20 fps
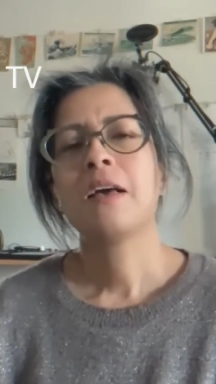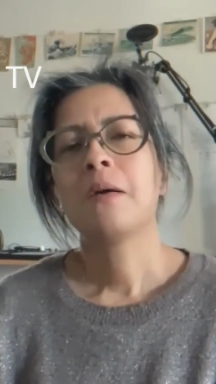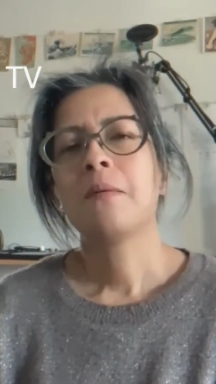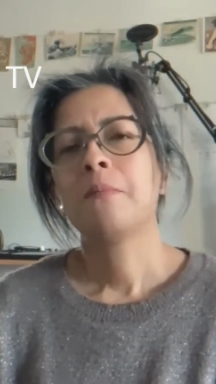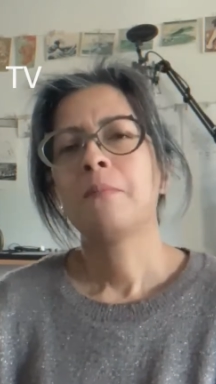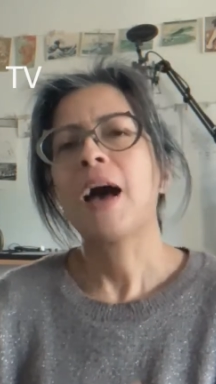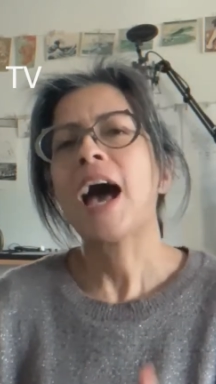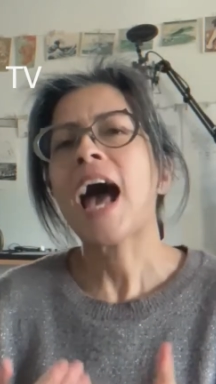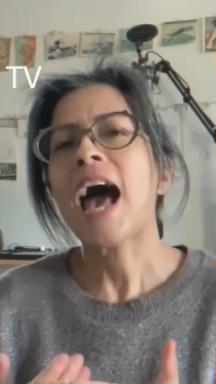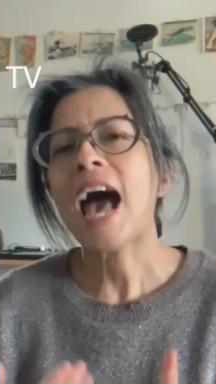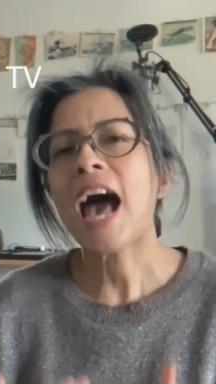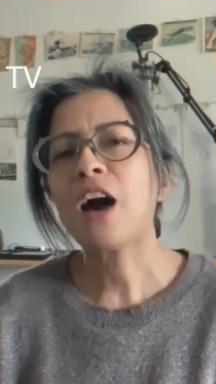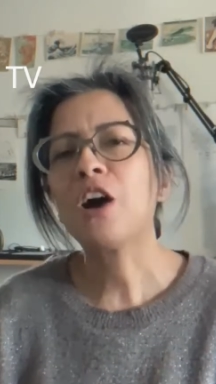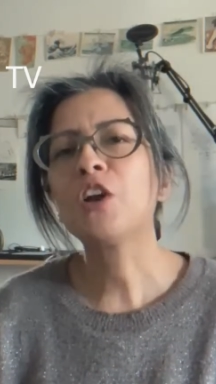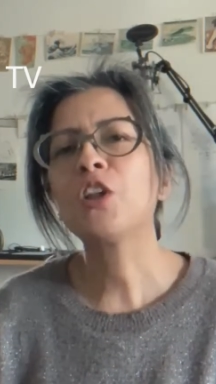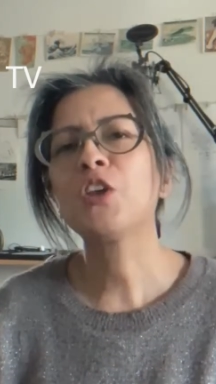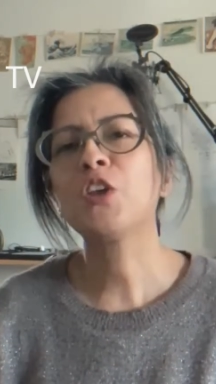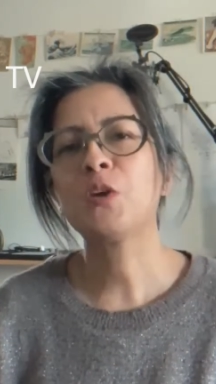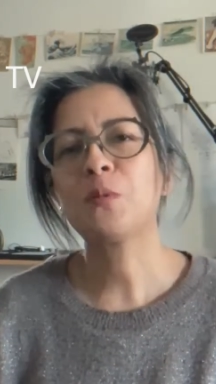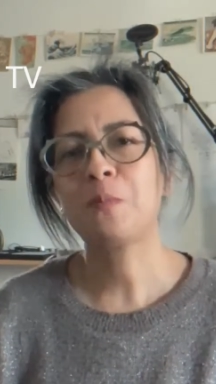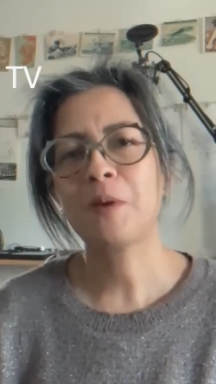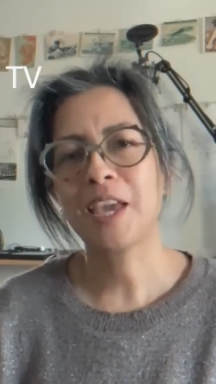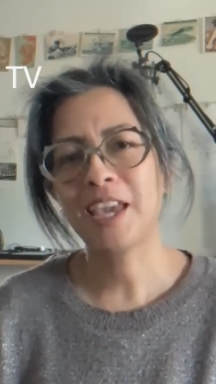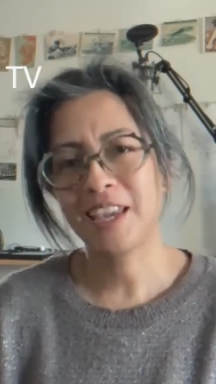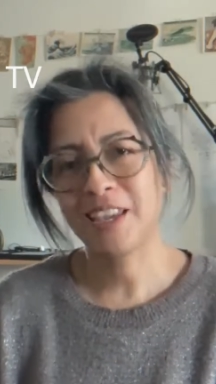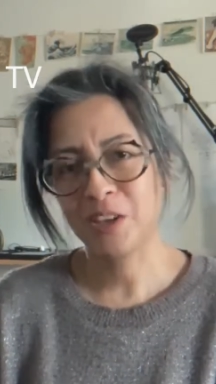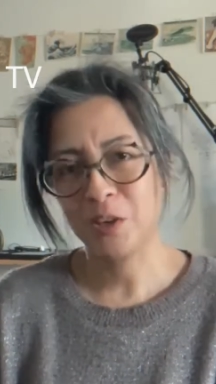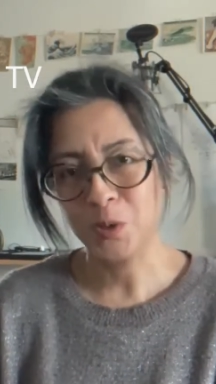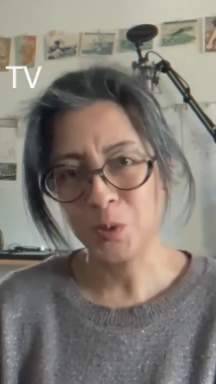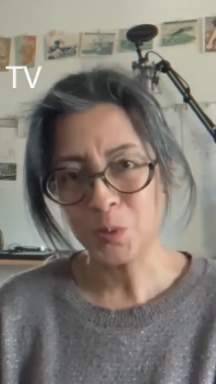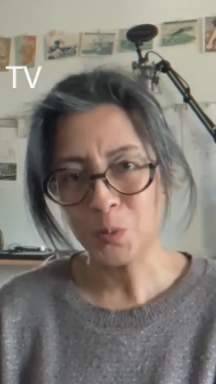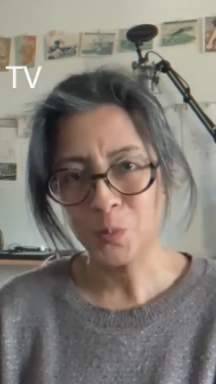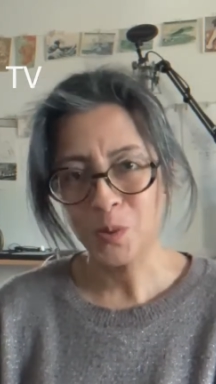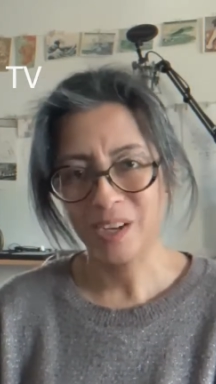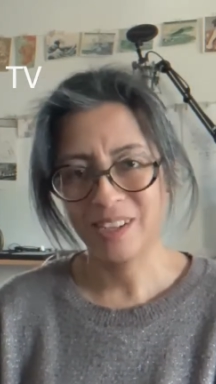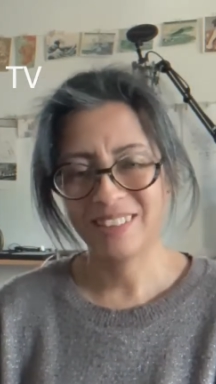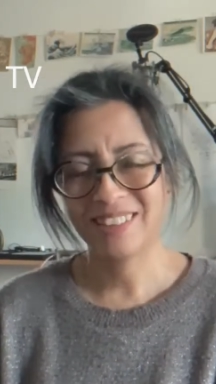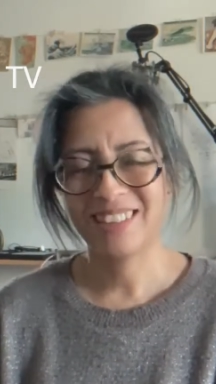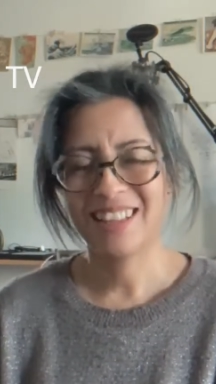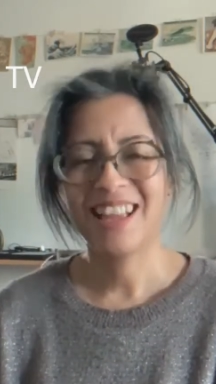But how do you pick a good
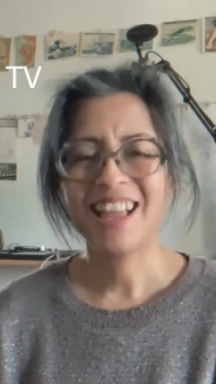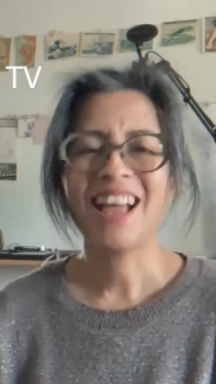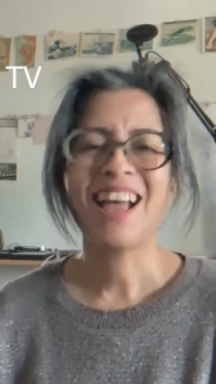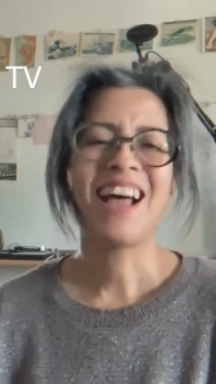one?